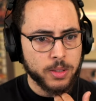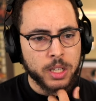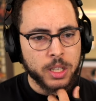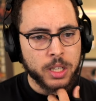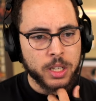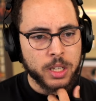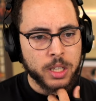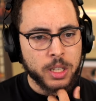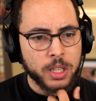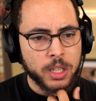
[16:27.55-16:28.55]

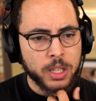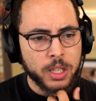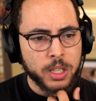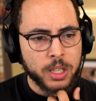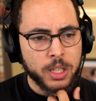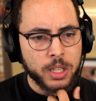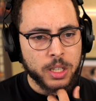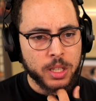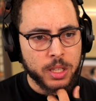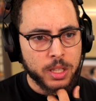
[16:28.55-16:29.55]

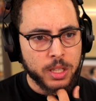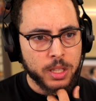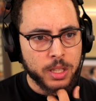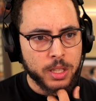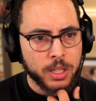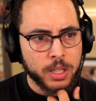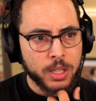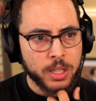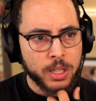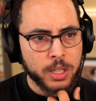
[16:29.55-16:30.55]

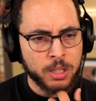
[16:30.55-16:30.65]
Nobody speaks.